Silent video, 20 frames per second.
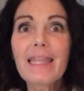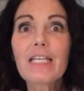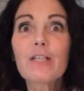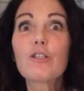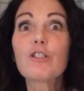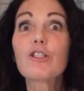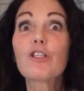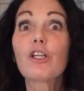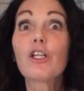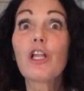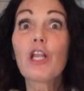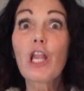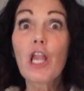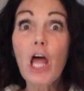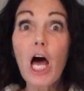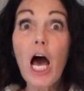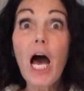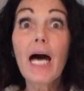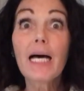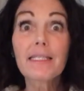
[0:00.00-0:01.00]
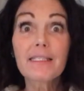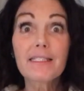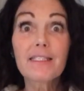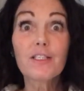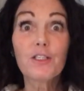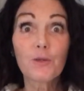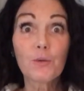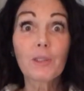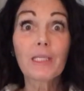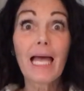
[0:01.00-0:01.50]
There is a lot
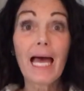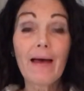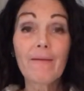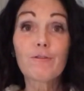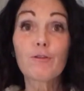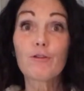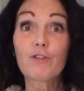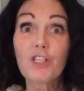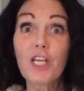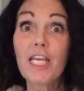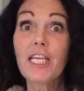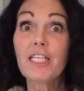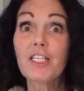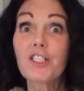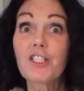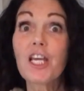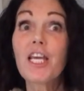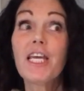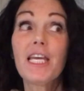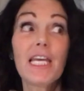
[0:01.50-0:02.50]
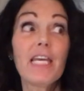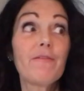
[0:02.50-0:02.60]
you will have to change